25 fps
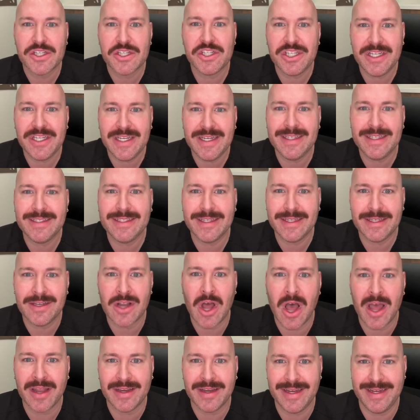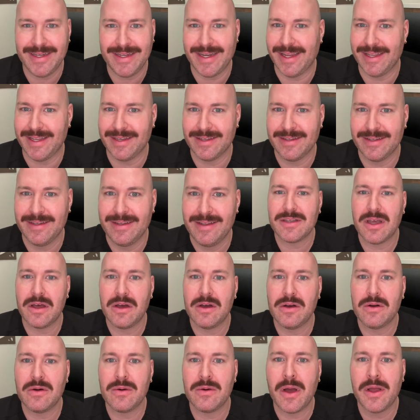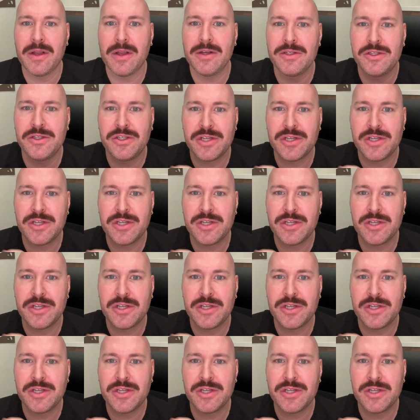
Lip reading: She did not need it. So